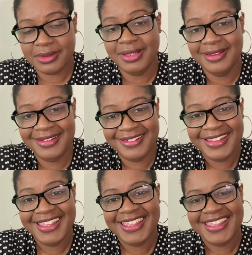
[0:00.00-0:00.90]
and
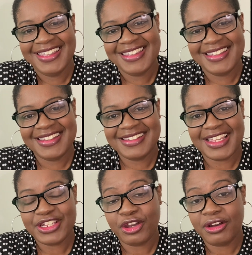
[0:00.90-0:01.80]

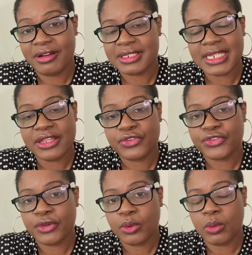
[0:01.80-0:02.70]
yeah, y'all, that is
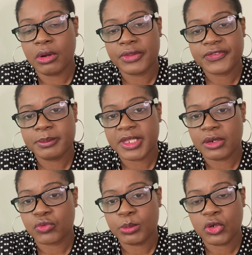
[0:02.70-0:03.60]
so awesome that
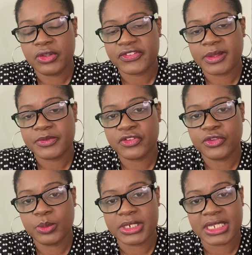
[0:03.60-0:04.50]
Aroma Concepts is
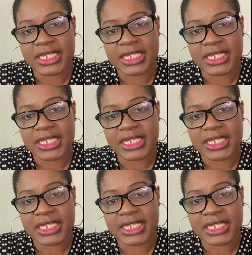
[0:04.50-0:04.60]
doing that.